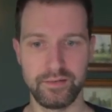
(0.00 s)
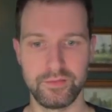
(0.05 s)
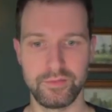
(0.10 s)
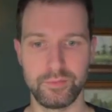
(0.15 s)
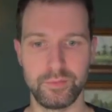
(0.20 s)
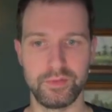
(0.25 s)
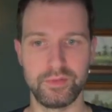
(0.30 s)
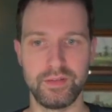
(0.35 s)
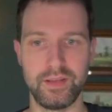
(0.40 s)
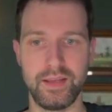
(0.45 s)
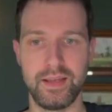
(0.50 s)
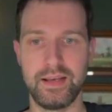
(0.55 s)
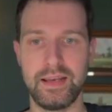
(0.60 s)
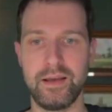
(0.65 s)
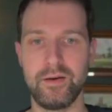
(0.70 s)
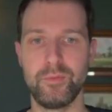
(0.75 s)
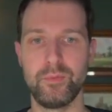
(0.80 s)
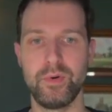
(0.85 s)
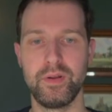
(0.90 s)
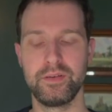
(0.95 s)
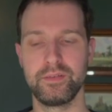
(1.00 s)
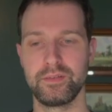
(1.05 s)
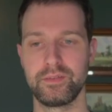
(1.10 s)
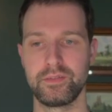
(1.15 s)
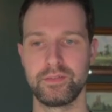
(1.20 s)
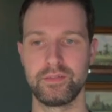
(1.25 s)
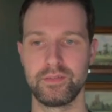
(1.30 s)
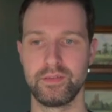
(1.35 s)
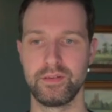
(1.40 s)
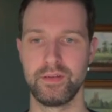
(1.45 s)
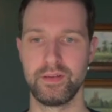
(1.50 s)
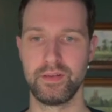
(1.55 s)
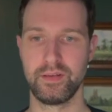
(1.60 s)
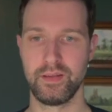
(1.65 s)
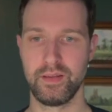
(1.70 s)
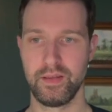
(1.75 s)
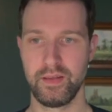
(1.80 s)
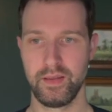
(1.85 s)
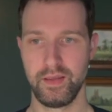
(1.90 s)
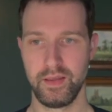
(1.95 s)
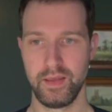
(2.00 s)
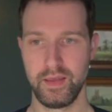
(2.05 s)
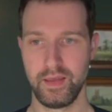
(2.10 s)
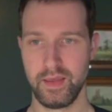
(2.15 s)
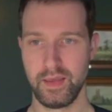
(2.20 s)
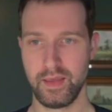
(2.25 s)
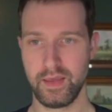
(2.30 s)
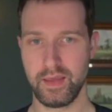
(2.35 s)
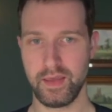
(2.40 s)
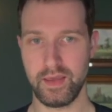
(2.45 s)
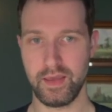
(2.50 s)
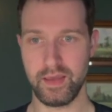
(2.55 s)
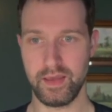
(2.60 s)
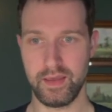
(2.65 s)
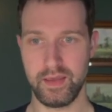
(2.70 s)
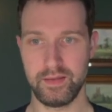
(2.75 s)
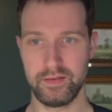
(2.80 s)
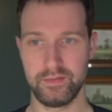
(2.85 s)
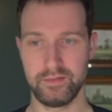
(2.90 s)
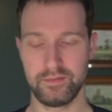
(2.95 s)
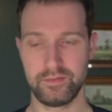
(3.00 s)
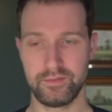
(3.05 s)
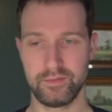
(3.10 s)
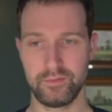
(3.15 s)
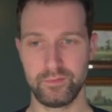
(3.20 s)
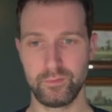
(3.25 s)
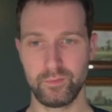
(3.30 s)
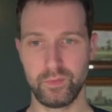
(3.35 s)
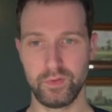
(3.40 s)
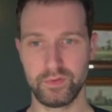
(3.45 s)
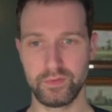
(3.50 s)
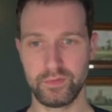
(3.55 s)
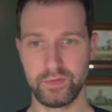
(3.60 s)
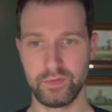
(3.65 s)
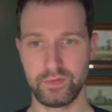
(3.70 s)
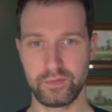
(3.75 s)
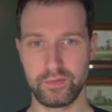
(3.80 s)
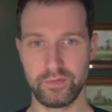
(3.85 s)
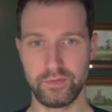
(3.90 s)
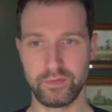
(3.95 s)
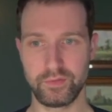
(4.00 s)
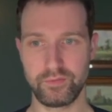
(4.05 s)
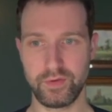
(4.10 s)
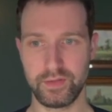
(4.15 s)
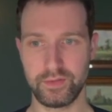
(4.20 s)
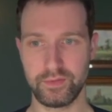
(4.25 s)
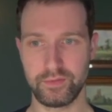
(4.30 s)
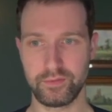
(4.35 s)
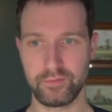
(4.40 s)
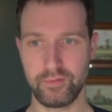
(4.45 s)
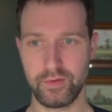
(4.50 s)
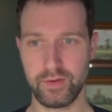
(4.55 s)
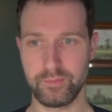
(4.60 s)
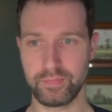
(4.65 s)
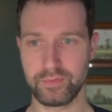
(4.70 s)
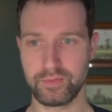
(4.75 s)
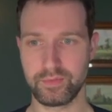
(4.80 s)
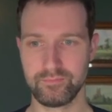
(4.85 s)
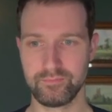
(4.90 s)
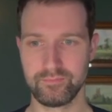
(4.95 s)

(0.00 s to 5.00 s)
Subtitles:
we'll say allow once. And once it's got the transcript,